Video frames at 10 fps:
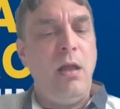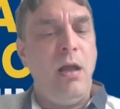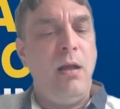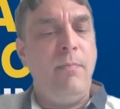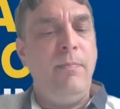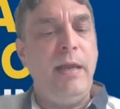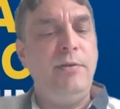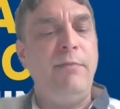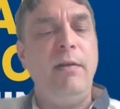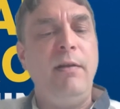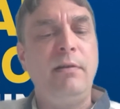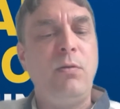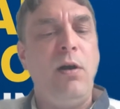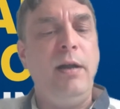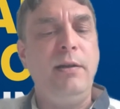They're generally
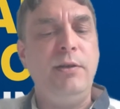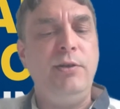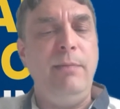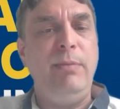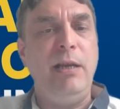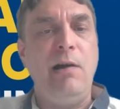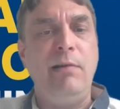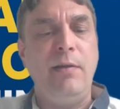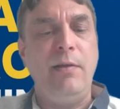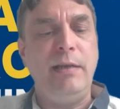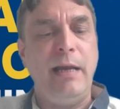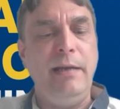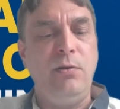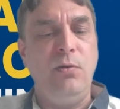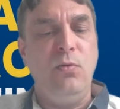required under GDPR and other
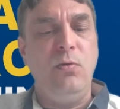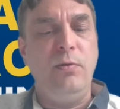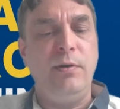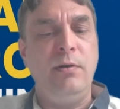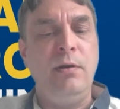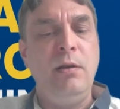data laws, and